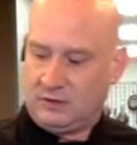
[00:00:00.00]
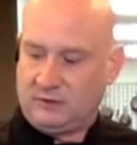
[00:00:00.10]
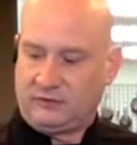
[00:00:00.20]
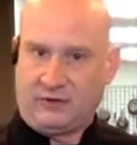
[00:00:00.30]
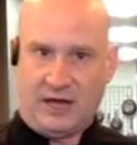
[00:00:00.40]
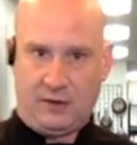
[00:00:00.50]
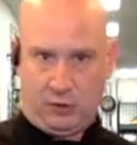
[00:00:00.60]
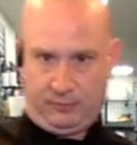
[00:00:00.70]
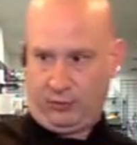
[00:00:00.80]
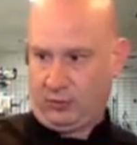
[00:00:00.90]
So now
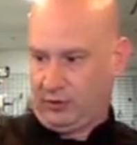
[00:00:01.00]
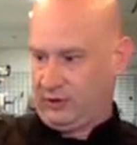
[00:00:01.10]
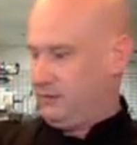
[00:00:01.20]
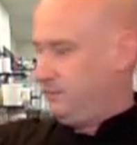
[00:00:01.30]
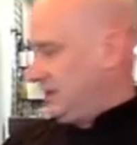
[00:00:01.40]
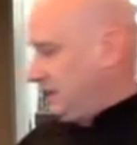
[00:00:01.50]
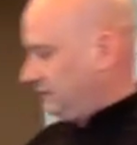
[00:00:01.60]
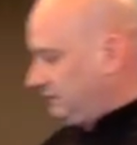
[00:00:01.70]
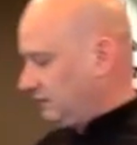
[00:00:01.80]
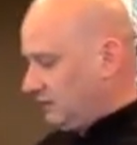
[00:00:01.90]
we'll pour in the
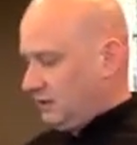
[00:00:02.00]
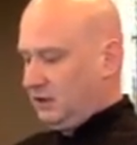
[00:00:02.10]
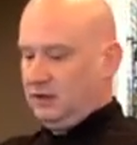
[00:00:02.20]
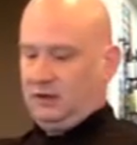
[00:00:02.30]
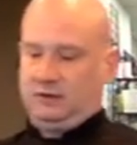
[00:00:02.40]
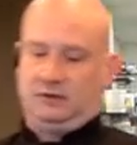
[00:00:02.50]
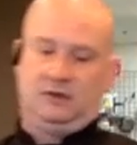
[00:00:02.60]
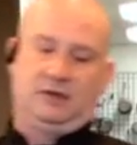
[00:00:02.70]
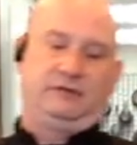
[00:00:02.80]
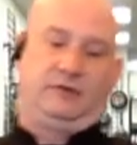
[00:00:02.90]
beans.
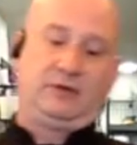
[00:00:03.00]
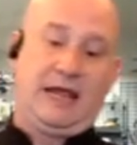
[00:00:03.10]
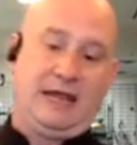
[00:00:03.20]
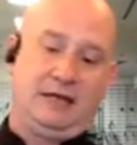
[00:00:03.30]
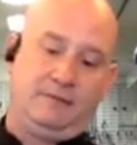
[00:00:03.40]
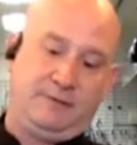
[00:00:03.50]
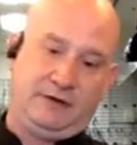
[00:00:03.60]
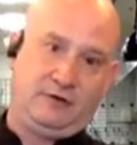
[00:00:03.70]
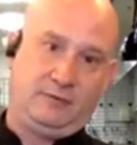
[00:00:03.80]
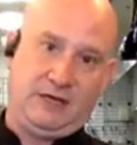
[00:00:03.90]
So canned
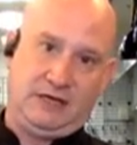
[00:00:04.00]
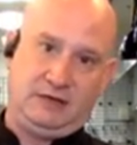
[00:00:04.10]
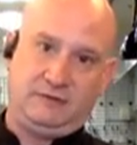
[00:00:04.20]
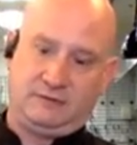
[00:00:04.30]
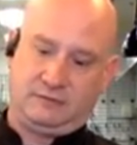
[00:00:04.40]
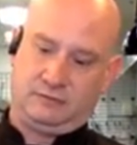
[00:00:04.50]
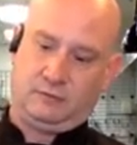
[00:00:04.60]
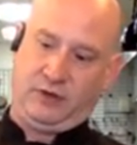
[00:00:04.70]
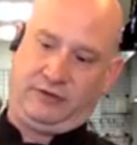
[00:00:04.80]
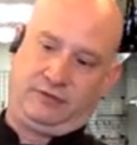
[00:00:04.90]
pinto beans
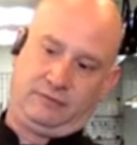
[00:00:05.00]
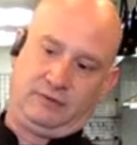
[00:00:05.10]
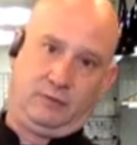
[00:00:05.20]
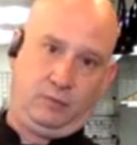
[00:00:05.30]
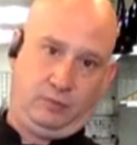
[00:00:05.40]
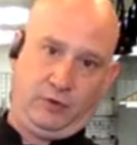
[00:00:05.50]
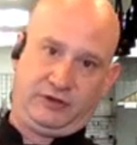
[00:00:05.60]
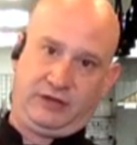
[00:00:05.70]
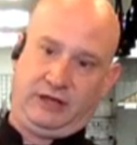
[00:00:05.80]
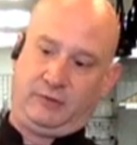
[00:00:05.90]
with the
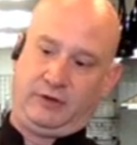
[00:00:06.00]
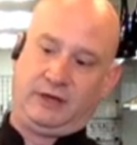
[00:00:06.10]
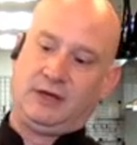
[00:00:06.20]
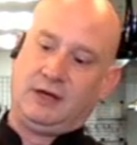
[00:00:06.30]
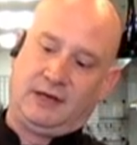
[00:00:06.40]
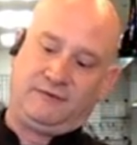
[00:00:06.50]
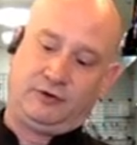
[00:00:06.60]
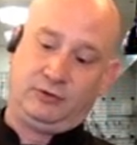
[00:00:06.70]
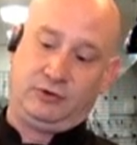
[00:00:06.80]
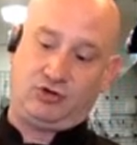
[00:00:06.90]
liquid. If you're
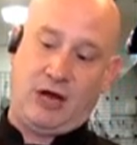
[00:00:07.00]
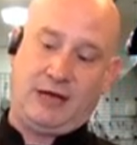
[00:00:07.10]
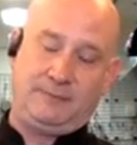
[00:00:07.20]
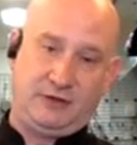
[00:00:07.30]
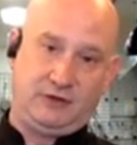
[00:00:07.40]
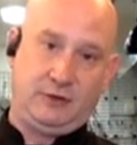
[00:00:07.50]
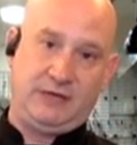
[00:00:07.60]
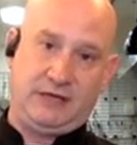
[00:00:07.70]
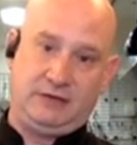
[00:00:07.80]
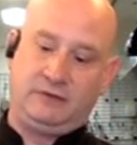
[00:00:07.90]
doing dried pinto
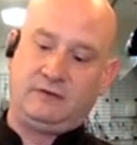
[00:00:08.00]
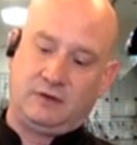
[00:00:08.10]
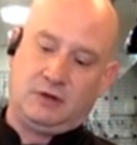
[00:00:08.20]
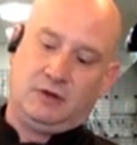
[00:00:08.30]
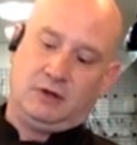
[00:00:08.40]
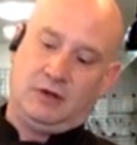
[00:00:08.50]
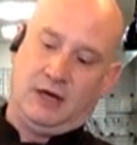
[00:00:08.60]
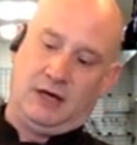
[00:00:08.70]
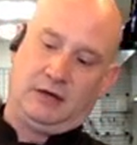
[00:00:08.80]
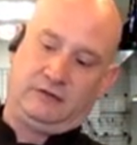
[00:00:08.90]
beans,
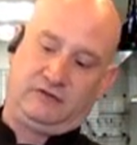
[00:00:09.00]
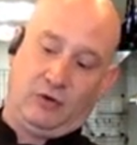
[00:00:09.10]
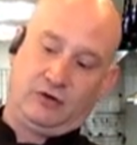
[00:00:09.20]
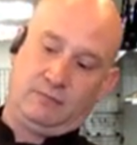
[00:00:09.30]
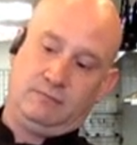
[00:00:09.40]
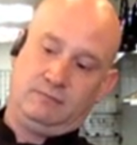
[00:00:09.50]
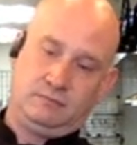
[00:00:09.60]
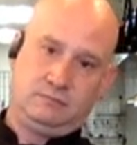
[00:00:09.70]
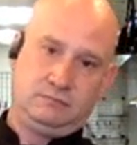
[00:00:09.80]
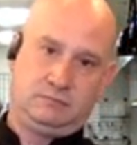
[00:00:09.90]
soak them
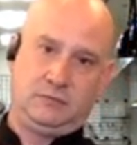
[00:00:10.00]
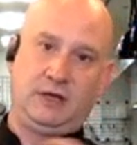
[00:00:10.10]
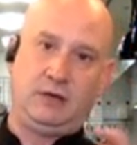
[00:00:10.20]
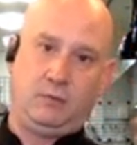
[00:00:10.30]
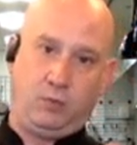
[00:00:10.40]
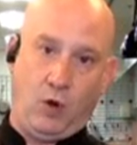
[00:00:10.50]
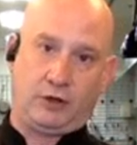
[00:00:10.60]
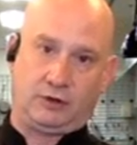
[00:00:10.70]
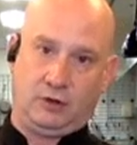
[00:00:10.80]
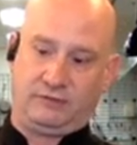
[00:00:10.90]
in
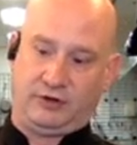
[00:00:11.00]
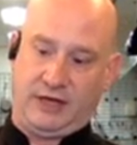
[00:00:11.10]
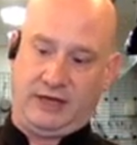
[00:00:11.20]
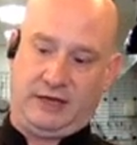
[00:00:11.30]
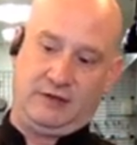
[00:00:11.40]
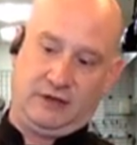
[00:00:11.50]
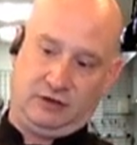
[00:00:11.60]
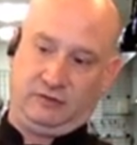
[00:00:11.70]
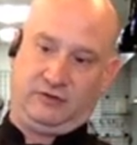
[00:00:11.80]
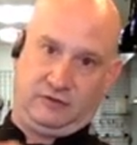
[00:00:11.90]
water overnight and then
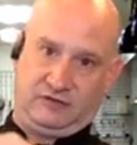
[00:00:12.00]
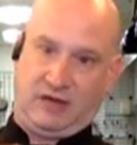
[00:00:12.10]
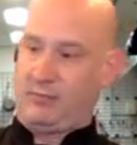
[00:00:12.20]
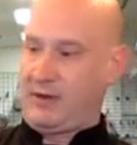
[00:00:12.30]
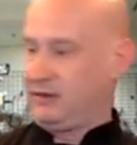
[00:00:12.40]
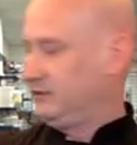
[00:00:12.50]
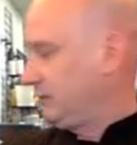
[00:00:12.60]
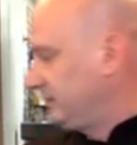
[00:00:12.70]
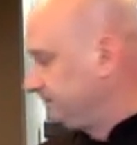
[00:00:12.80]
use the same amount of liquid.